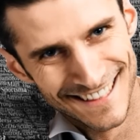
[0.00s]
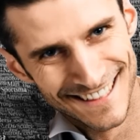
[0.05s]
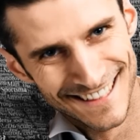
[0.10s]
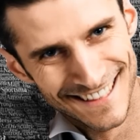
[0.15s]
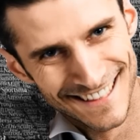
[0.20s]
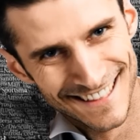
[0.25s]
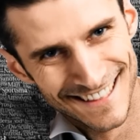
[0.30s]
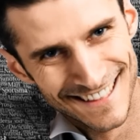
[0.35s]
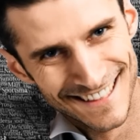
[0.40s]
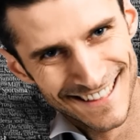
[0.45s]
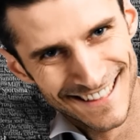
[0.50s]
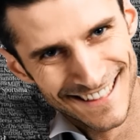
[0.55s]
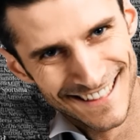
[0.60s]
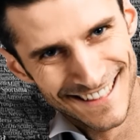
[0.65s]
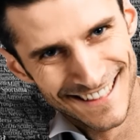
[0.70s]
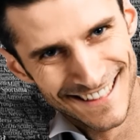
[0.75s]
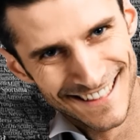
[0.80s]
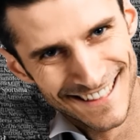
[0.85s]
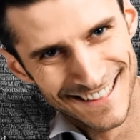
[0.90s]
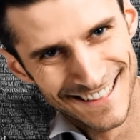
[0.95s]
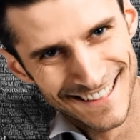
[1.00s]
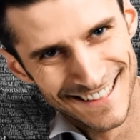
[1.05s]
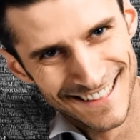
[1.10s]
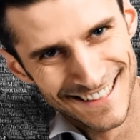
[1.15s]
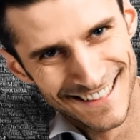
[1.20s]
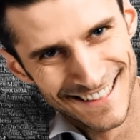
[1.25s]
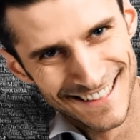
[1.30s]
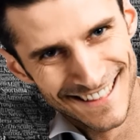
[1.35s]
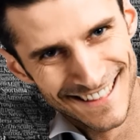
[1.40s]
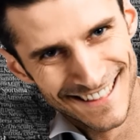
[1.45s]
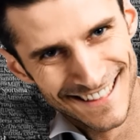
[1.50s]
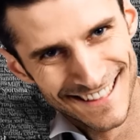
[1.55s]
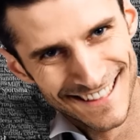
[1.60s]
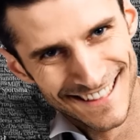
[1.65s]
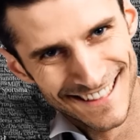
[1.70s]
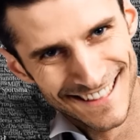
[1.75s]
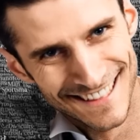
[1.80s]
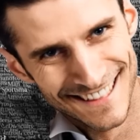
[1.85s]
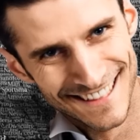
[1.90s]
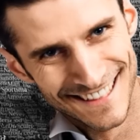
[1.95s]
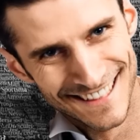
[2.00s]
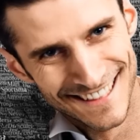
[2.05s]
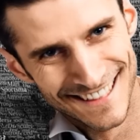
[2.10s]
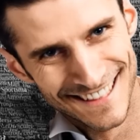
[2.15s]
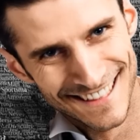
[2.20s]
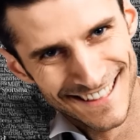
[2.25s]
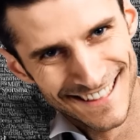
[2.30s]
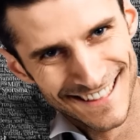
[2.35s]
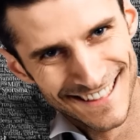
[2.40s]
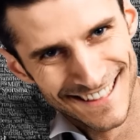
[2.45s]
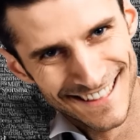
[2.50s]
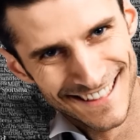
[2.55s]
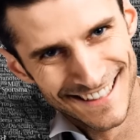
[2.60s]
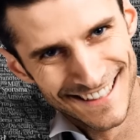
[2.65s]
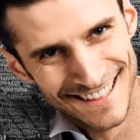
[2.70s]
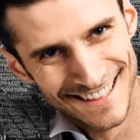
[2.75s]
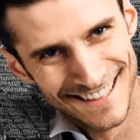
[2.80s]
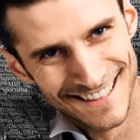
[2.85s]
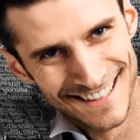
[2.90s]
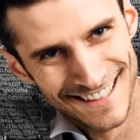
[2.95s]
(silence)